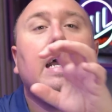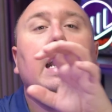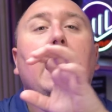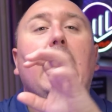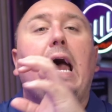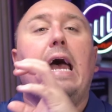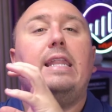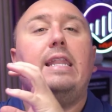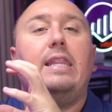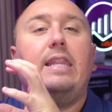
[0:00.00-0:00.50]

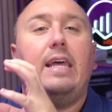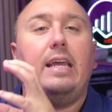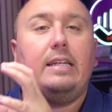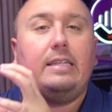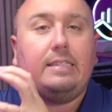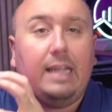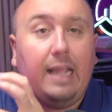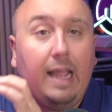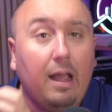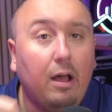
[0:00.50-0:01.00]
and then
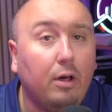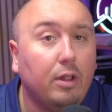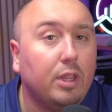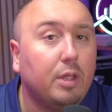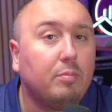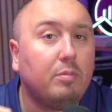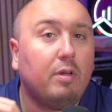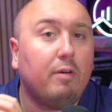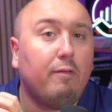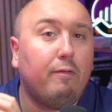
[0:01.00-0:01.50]
tell
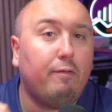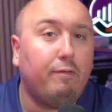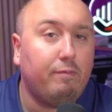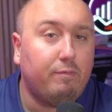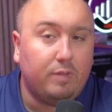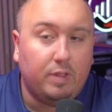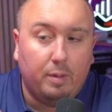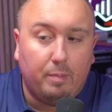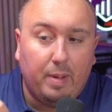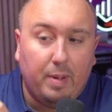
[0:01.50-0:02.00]
them
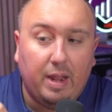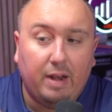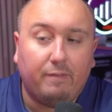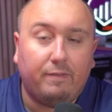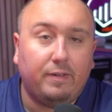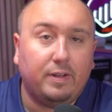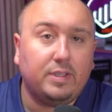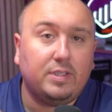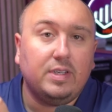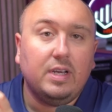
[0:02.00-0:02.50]
the
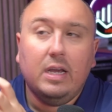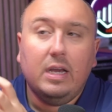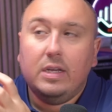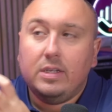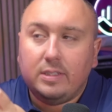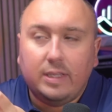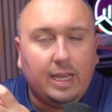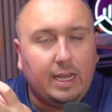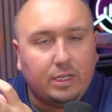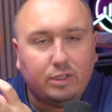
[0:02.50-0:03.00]
benefits /
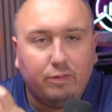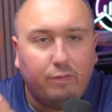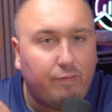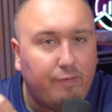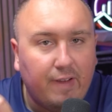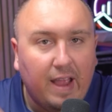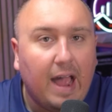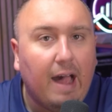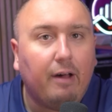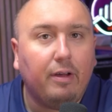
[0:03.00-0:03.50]

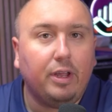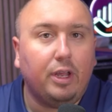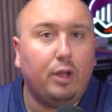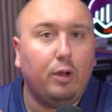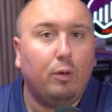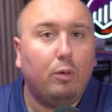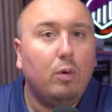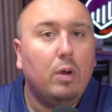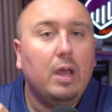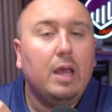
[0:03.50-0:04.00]

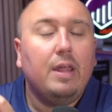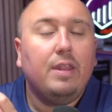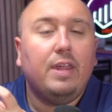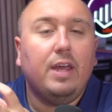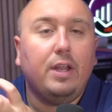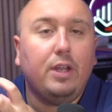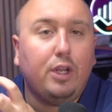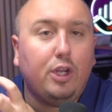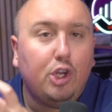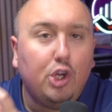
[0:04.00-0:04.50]
value
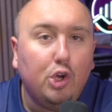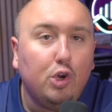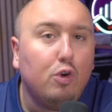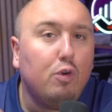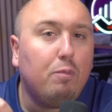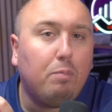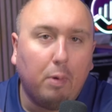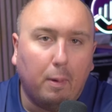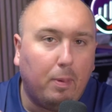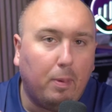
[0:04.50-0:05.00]
that you
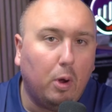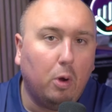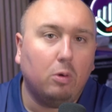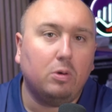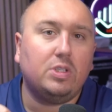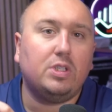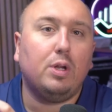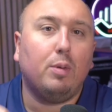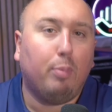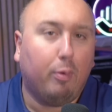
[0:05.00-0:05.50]
propose
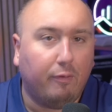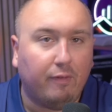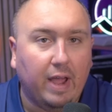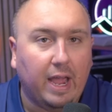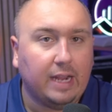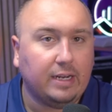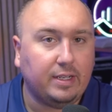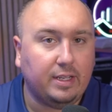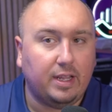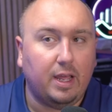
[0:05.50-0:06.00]
to
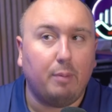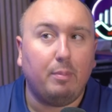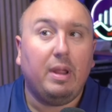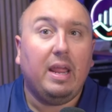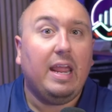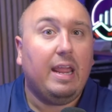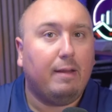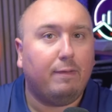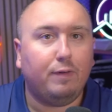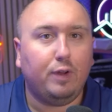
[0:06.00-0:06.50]
provide to them
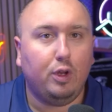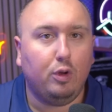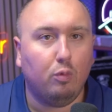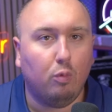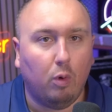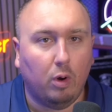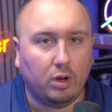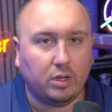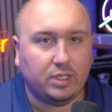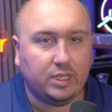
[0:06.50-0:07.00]
if you
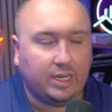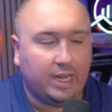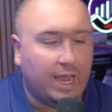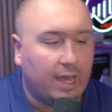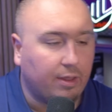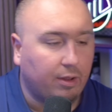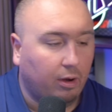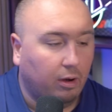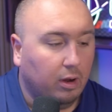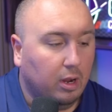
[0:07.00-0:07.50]
work
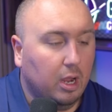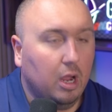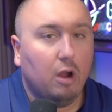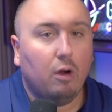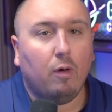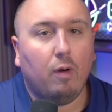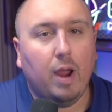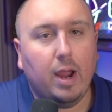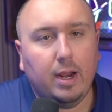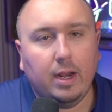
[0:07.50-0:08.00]
together,
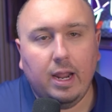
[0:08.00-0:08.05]
right?